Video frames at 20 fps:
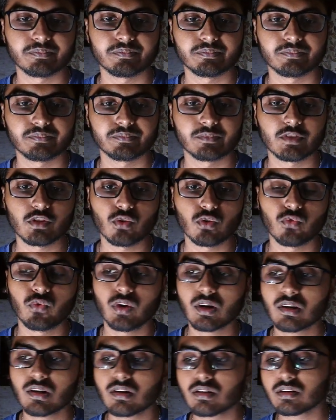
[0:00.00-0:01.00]
So
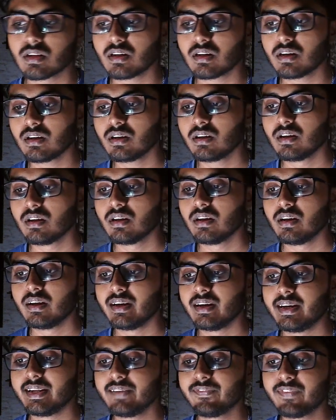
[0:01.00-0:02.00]
what the
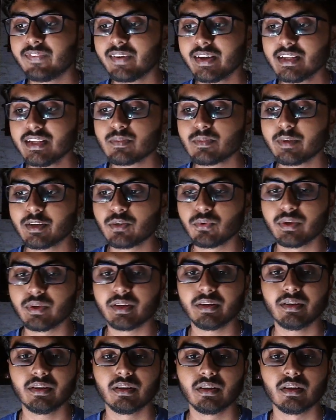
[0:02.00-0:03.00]
difference
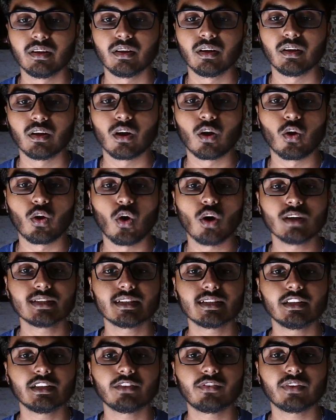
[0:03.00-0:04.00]
between gross
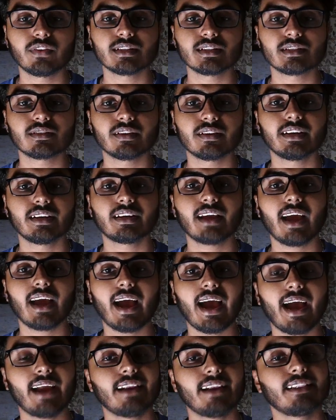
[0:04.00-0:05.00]
interest rate
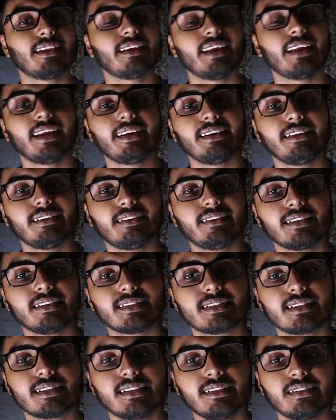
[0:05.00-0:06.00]
and the net
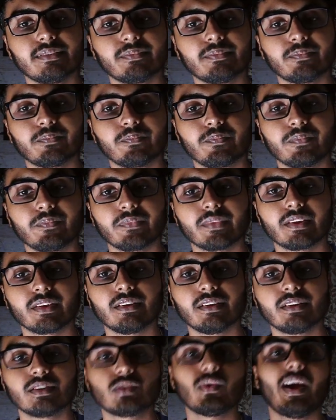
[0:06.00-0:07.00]
interest rate?
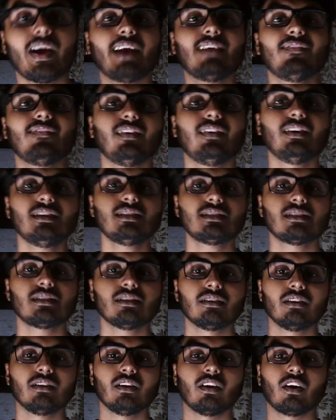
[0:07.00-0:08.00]
So at first,
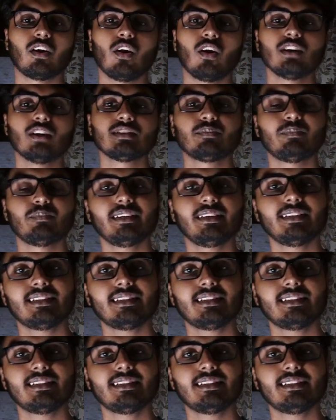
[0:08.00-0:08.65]
gross means